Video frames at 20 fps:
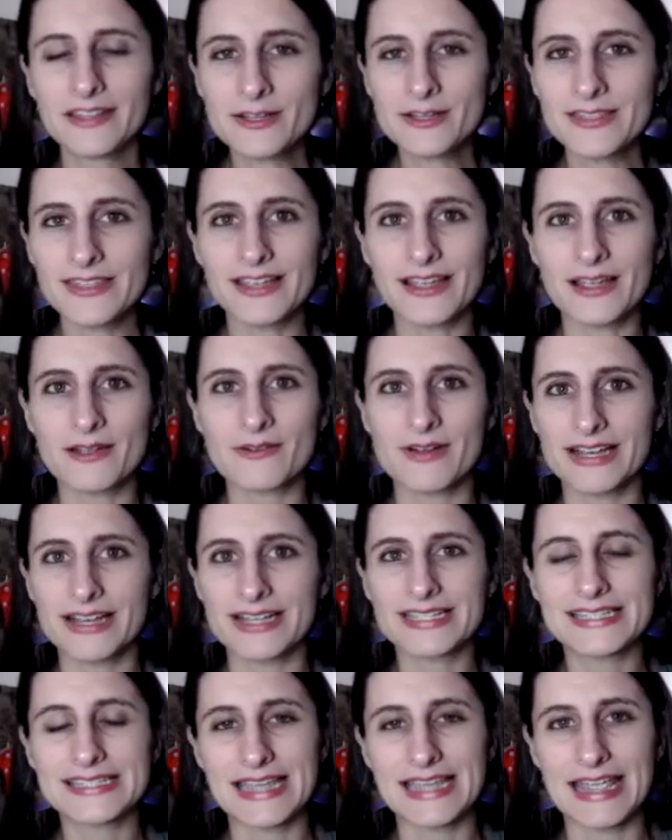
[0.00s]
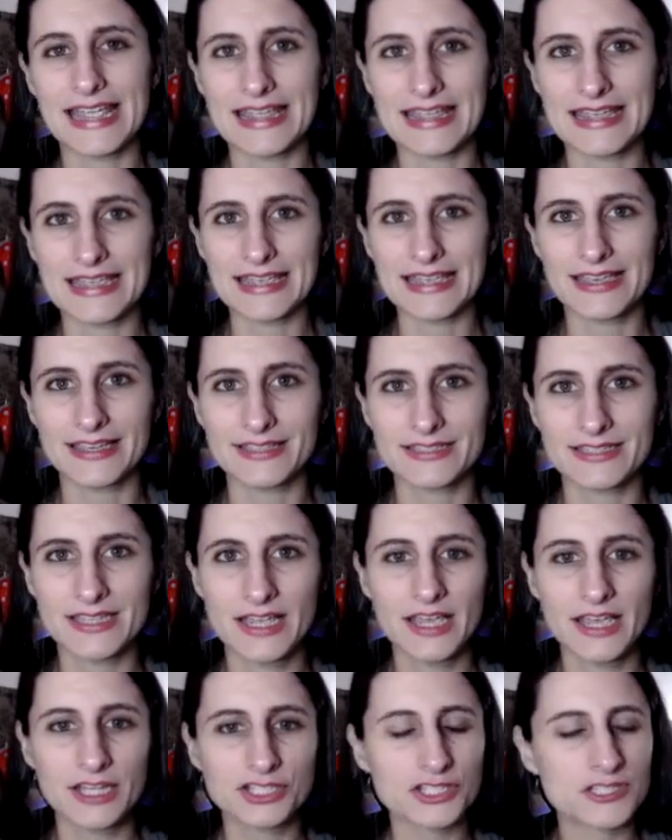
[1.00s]
The other thing I want to say
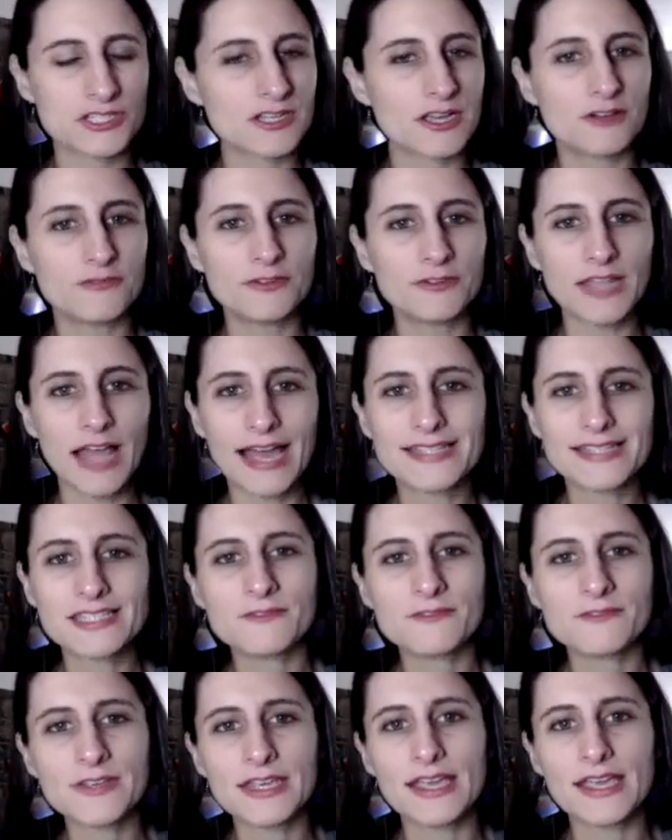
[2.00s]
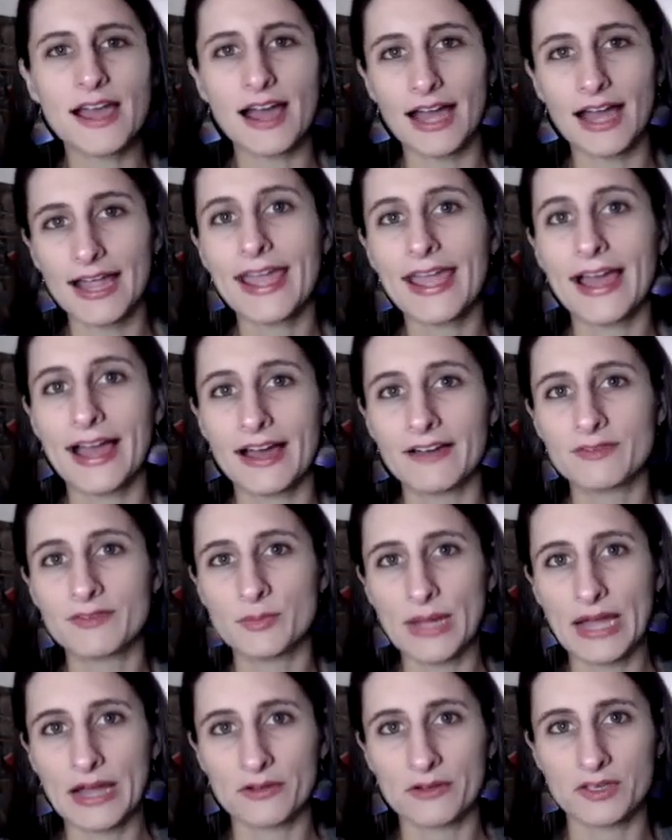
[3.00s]
is just a philosophy I
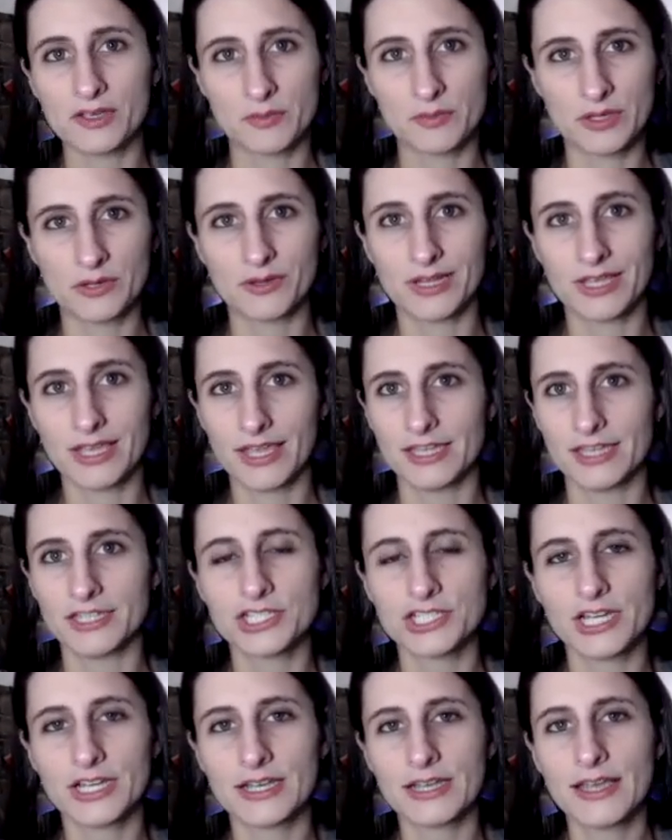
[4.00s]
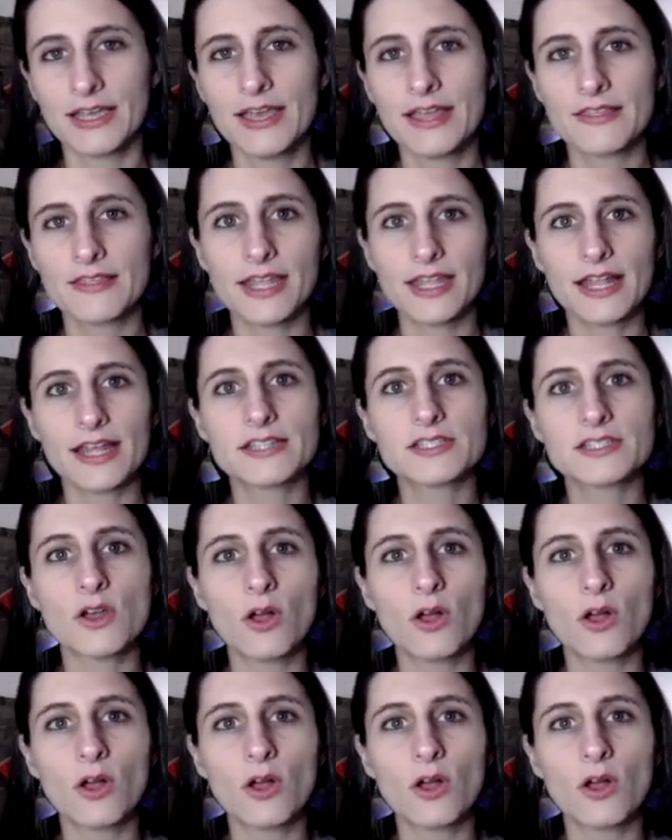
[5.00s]
have about communication that